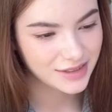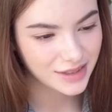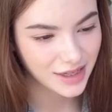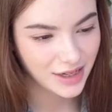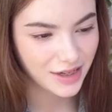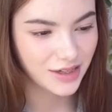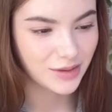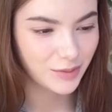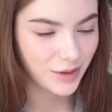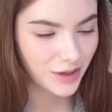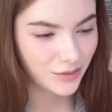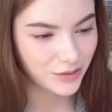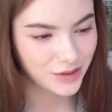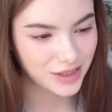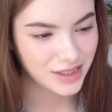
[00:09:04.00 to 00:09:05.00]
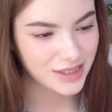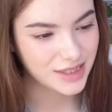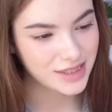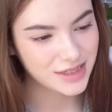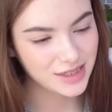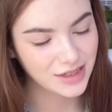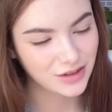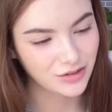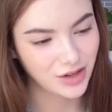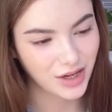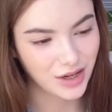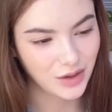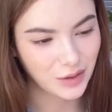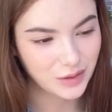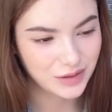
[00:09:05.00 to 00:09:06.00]
Arab Emirates
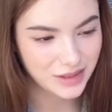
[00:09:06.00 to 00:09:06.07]
around